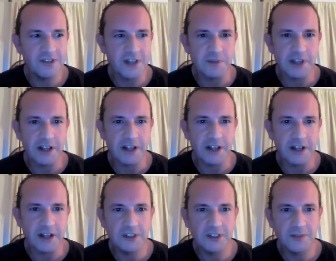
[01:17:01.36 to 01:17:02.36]
deep down.
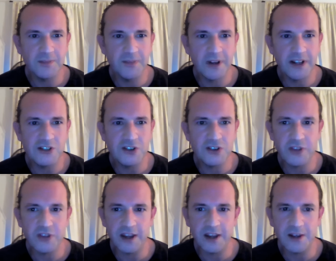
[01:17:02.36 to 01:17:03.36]
Um, I
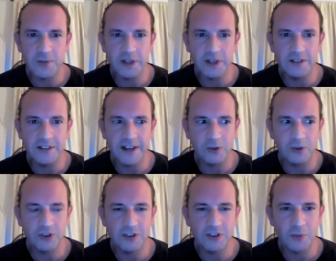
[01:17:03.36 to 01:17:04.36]
just think it had been
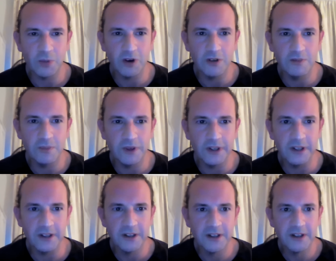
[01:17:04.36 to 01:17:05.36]
doused somewhat
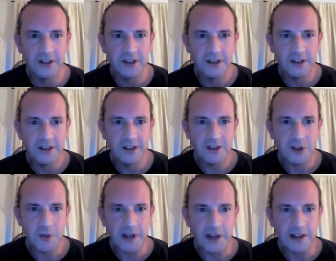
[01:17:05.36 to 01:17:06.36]
by
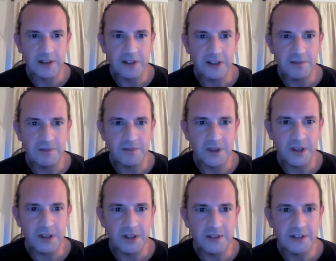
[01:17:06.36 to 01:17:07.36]
some unhealthy
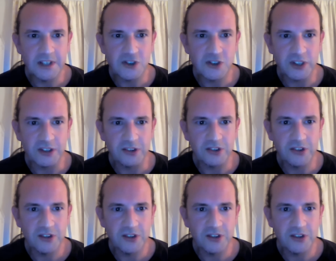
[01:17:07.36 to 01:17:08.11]
uh, teachings.